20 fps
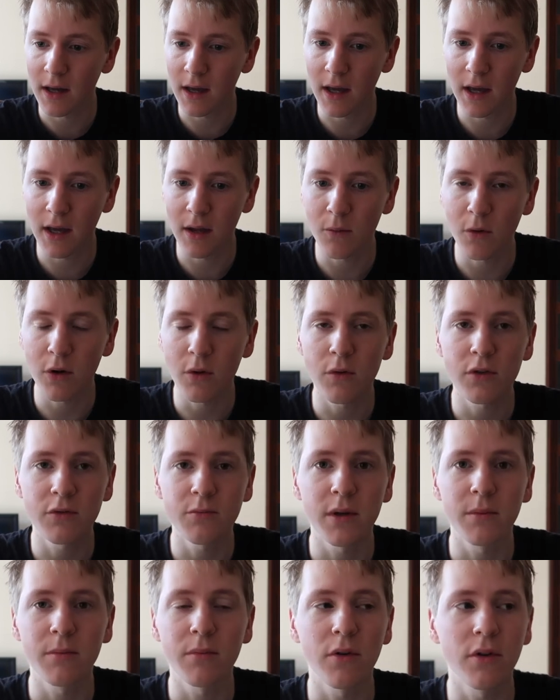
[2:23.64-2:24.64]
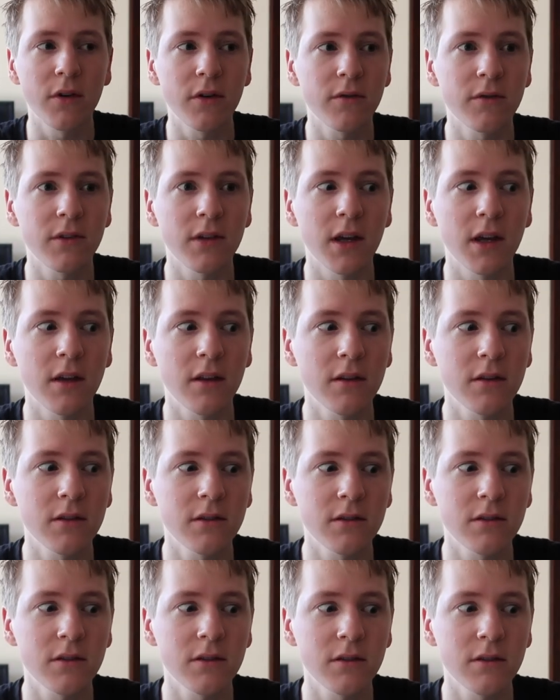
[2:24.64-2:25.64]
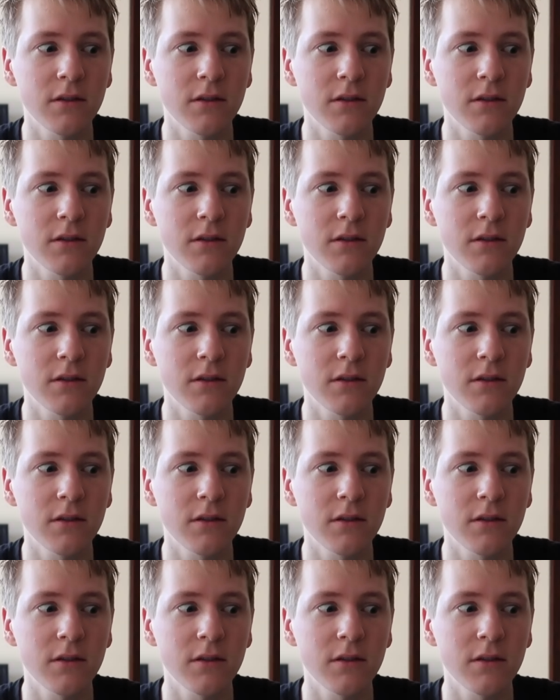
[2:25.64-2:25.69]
And what was my point of saying this?